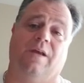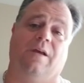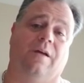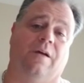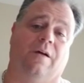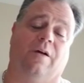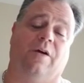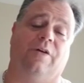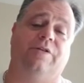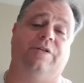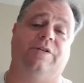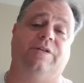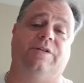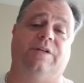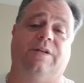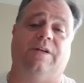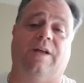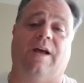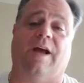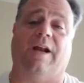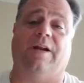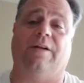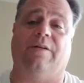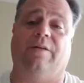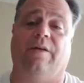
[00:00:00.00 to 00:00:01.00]
RGC
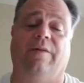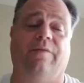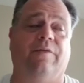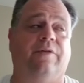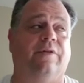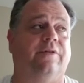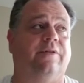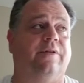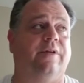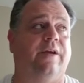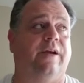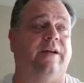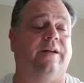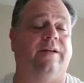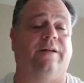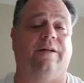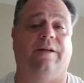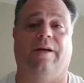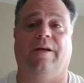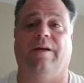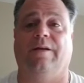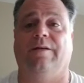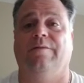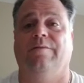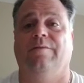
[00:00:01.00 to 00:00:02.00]
Tactical, have a good day
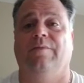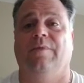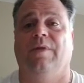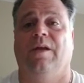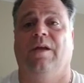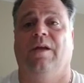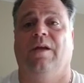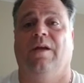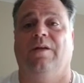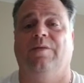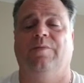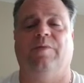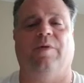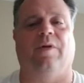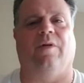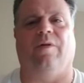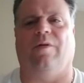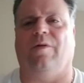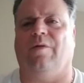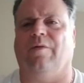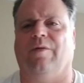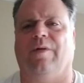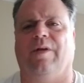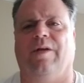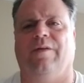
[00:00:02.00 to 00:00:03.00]
today. It's been a
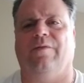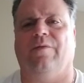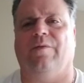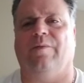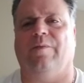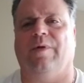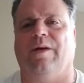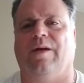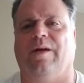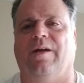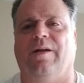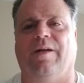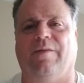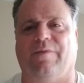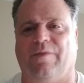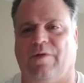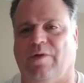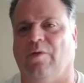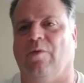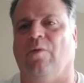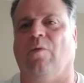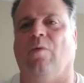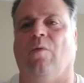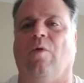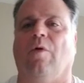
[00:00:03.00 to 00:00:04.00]
long day for me. I have to
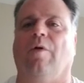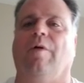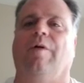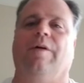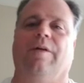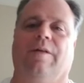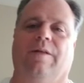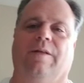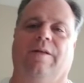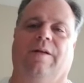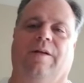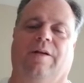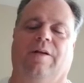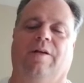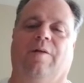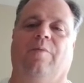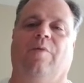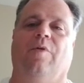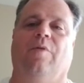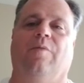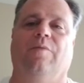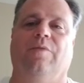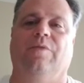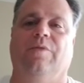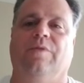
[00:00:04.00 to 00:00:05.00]
go to work, and then I come
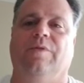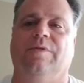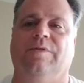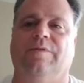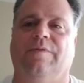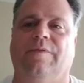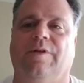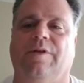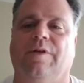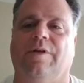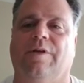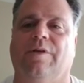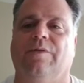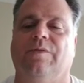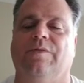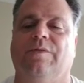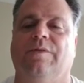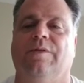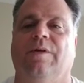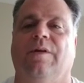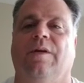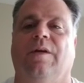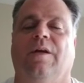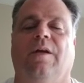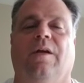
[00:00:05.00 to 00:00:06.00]
home and do these videos.
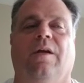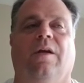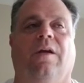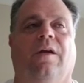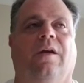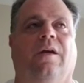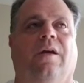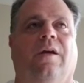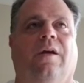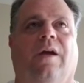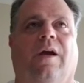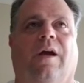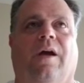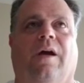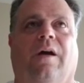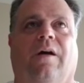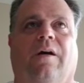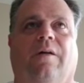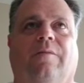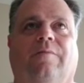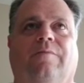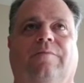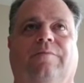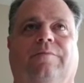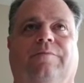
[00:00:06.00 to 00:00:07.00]

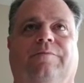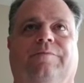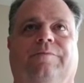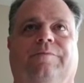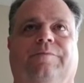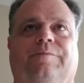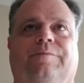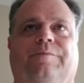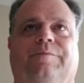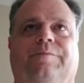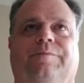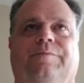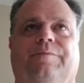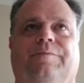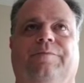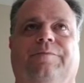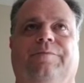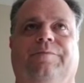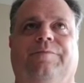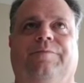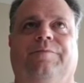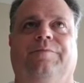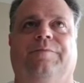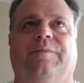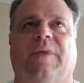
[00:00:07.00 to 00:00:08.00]
I
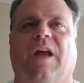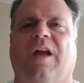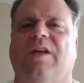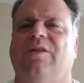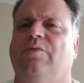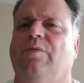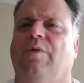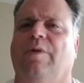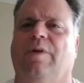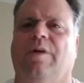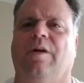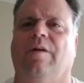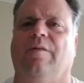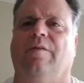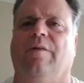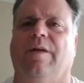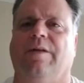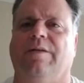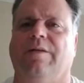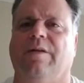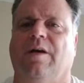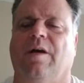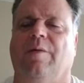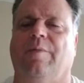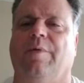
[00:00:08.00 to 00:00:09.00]
just want to cover that
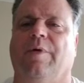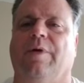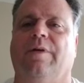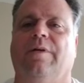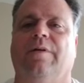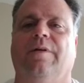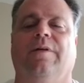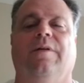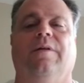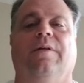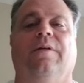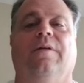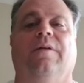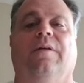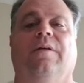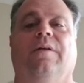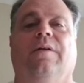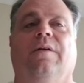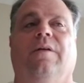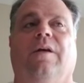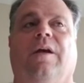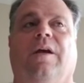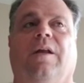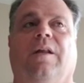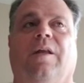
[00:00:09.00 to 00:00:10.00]
topic
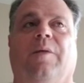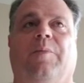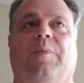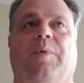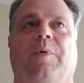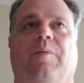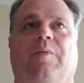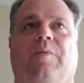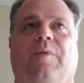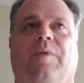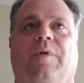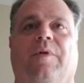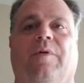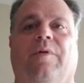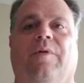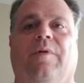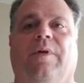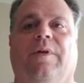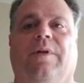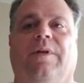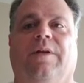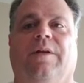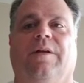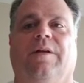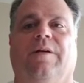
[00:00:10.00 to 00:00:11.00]
and let people know
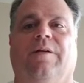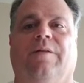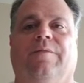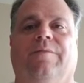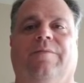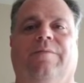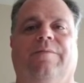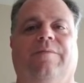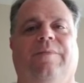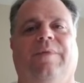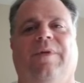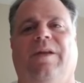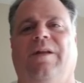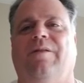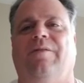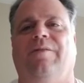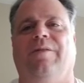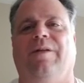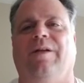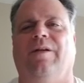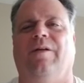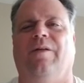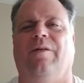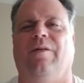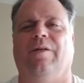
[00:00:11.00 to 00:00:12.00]
that, you don't
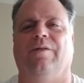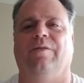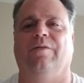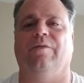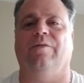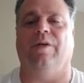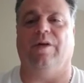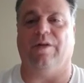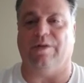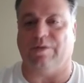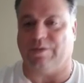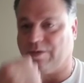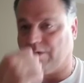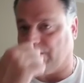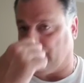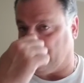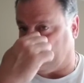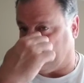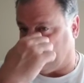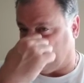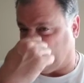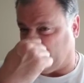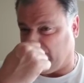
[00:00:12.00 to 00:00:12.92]
need all the Google stuff.